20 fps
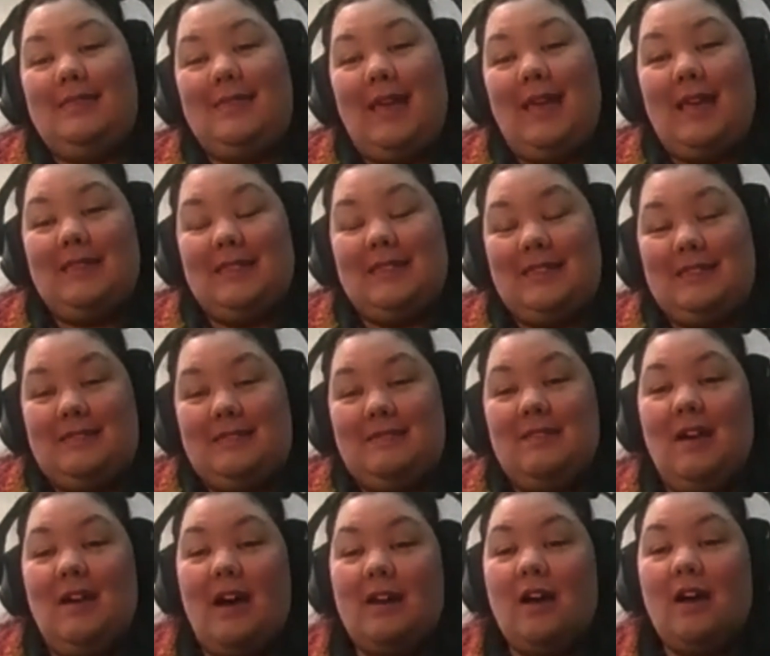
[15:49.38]
That's
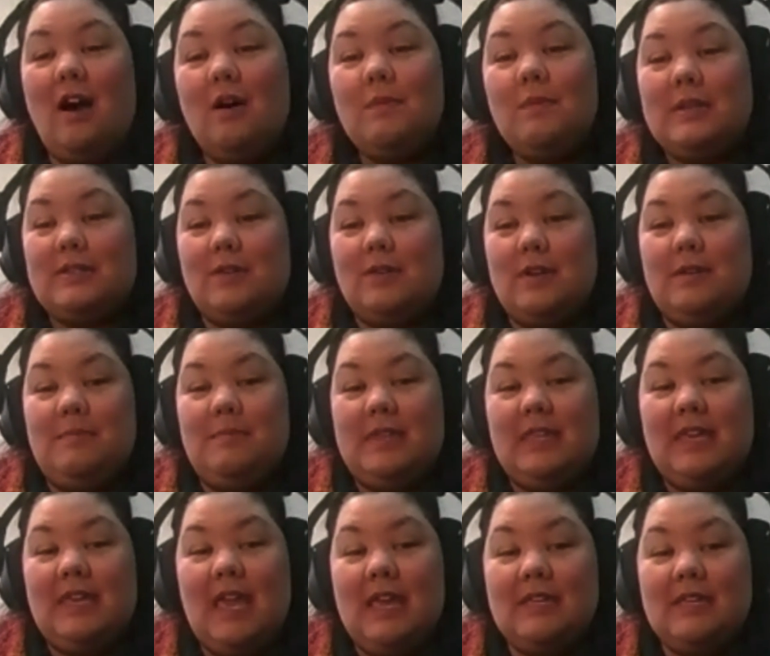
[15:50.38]
not always going to be
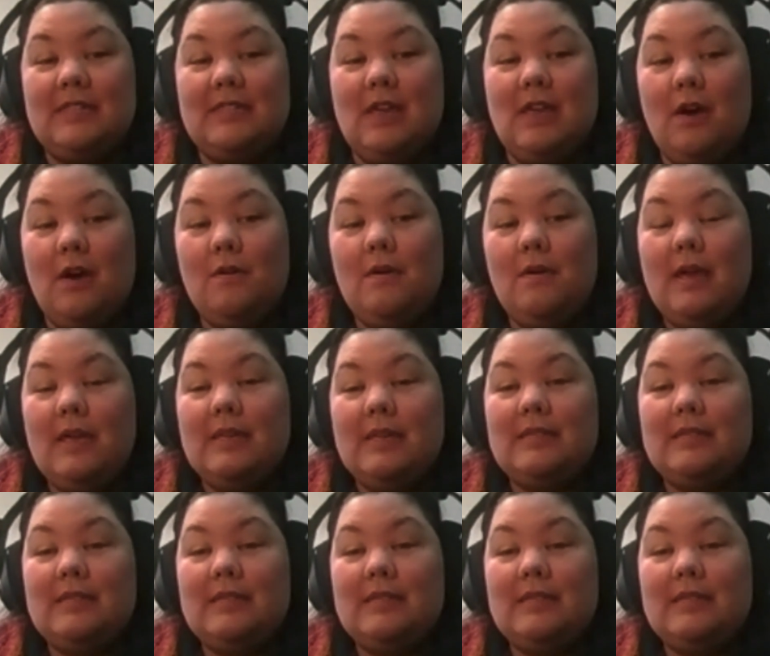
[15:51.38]
the case, though.